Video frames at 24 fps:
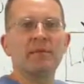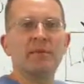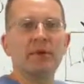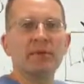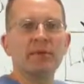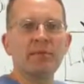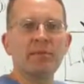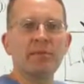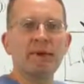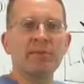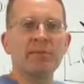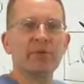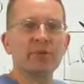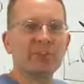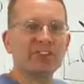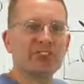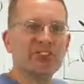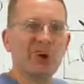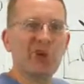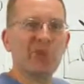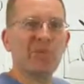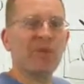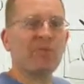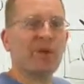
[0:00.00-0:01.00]
But remember,
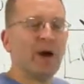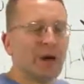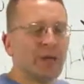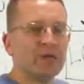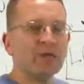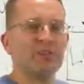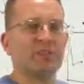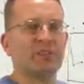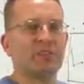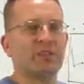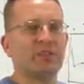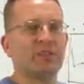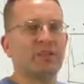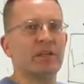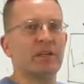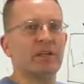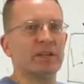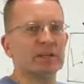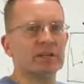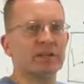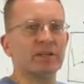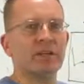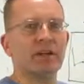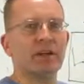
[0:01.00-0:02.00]
don't publish it
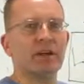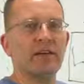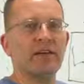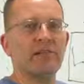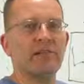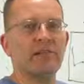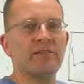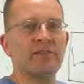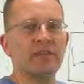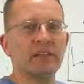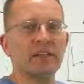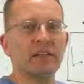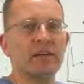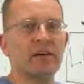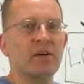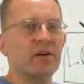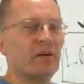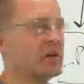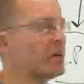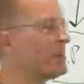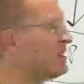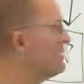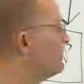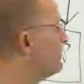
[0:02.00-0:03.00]
until you have the
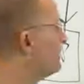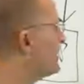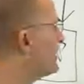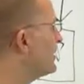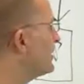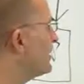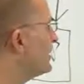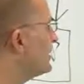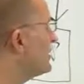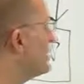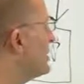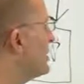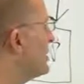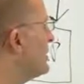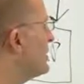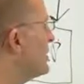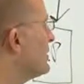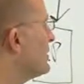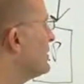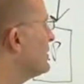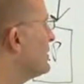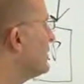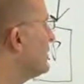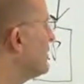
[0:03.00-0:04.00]
video in, because
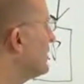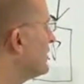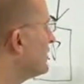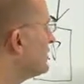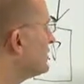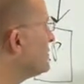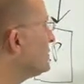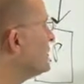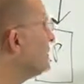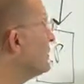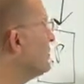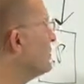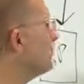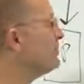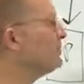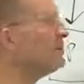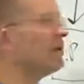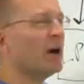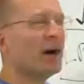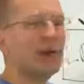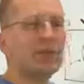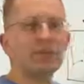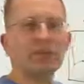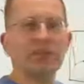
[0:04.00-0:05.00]
the instant you
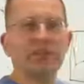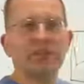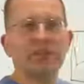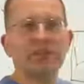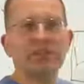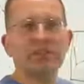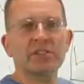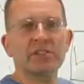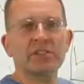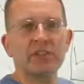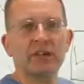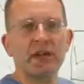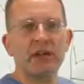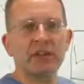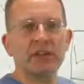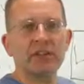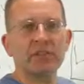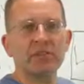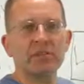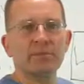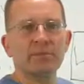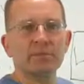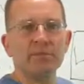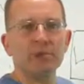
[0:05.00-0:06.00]
publish
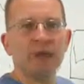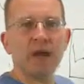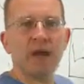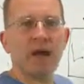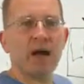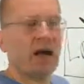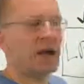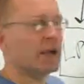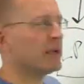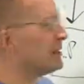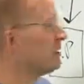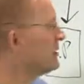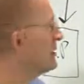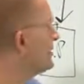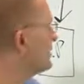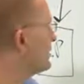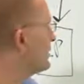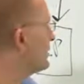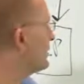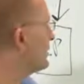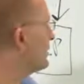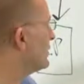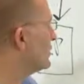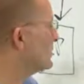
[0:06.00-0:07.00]
on your blog
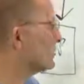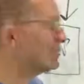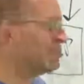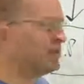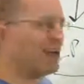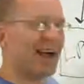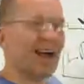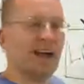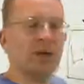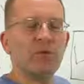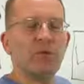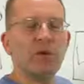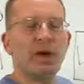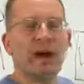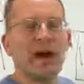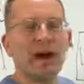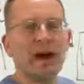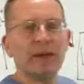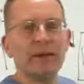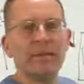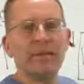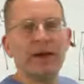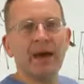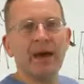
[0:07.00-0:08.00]
will
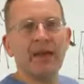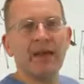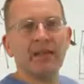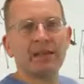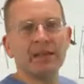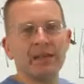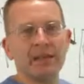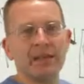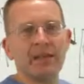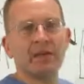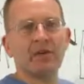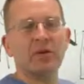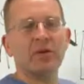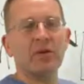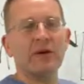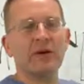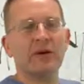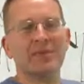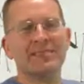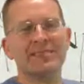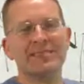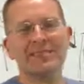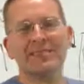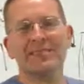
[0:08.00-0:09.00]
automatically go
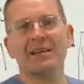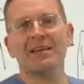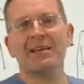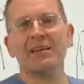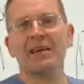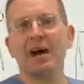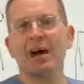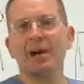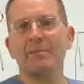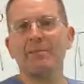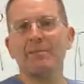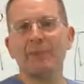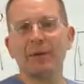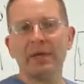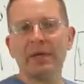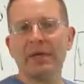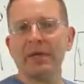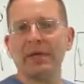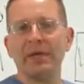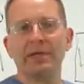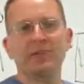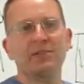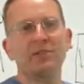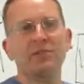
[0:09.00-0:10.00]
ahead and send out
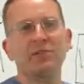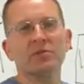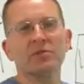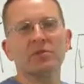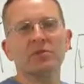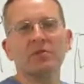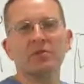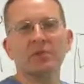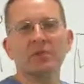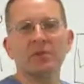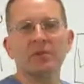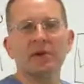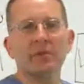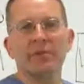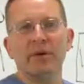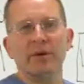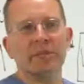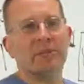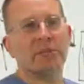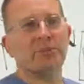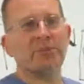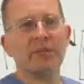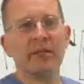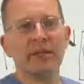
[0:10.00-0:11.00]
pings to a
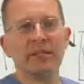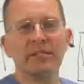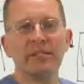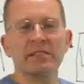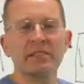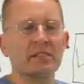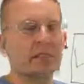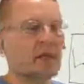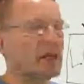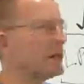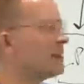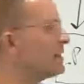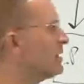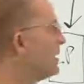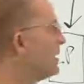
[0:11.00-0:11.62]
bunch of places